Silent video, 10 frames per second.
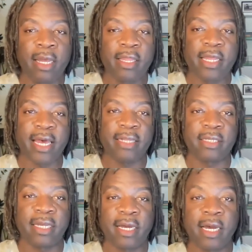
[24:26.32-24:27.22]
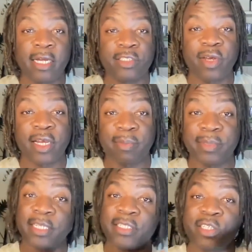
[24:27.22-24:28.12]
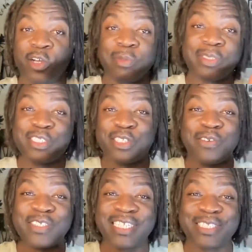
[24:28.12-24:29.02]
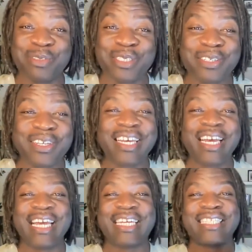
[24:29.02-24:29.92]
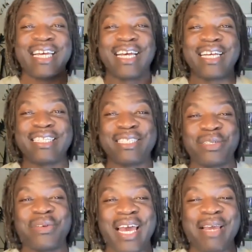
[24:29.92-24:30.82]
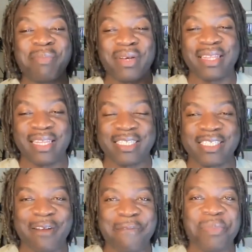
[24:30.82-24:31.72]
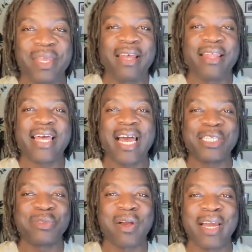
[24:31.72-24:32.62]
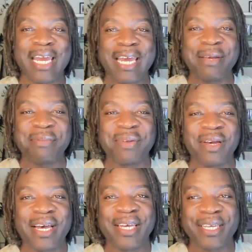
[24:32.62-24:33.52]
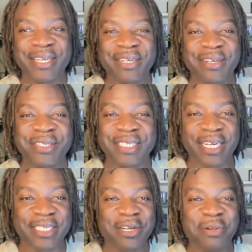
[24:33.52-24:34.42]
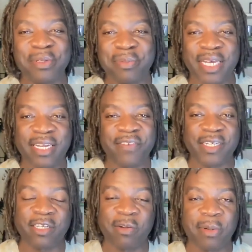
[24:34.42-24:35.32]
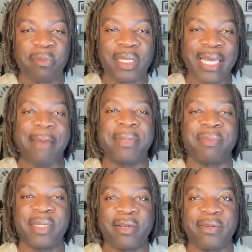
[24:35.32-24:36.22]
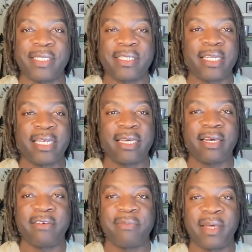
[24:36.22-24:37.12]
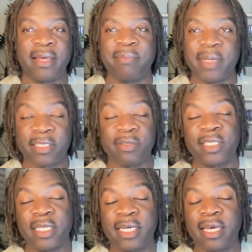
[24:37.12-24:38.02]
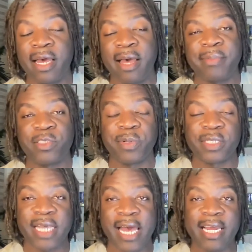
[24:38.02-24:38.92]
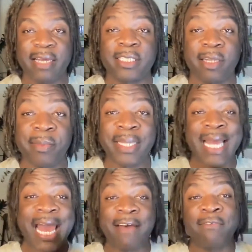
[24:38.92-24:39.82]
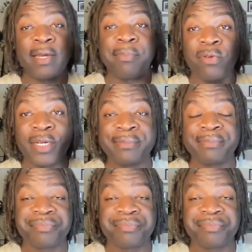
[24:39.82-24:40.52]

that contract, update terms and service, as you will, and do a monthly. So that is where I am here on October, the beginning of October. I'm really happy to be here in the city of Mexico City. Super ecstatic. So I'm at the halfway point.